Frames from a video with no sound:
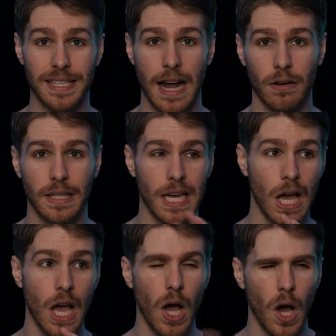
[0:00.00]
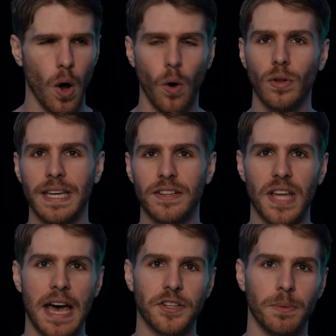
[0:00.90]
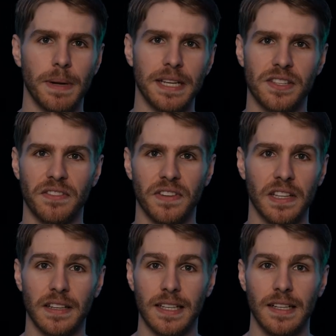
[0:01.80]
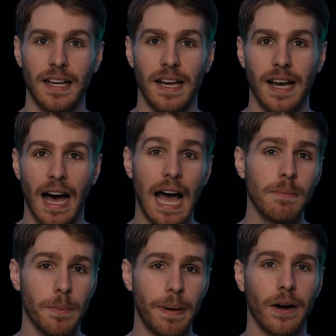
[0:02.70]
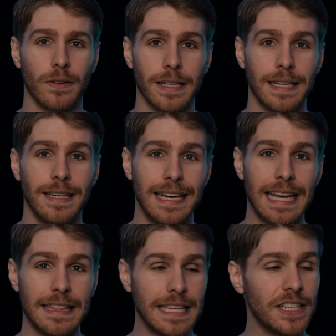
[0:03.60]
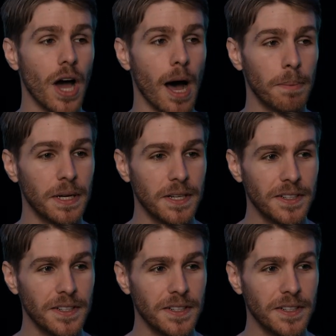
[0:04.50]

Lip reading: entirely only exacerbates the feeling. I am apparently in the top